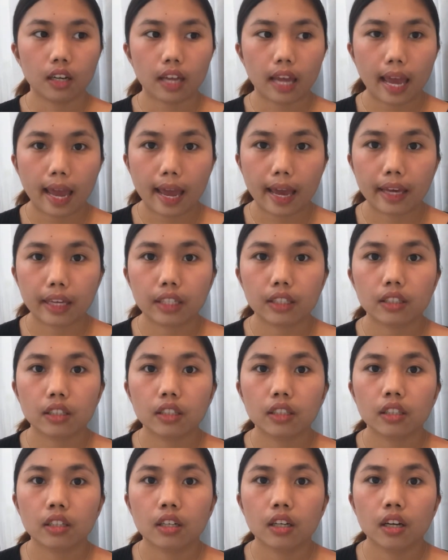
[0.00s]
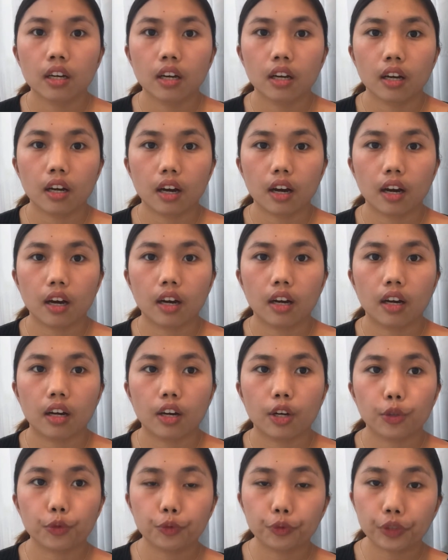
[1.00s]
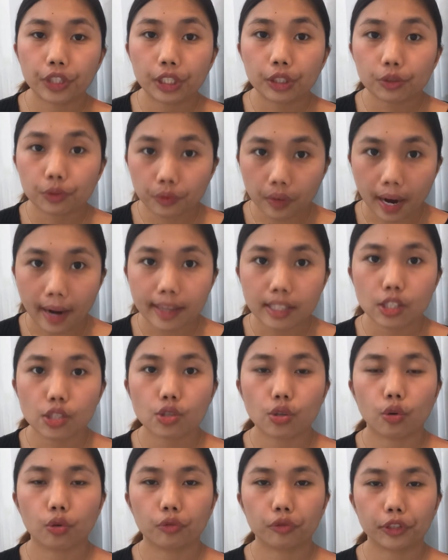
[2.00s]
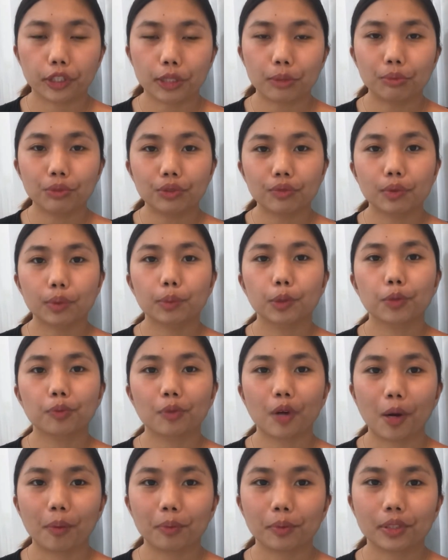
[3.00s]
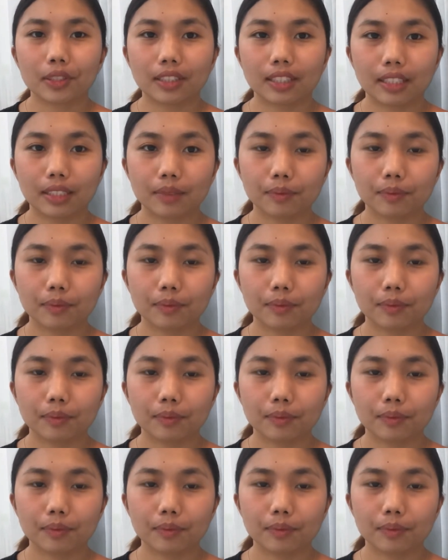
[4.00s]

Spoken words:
and real rights over immovable property.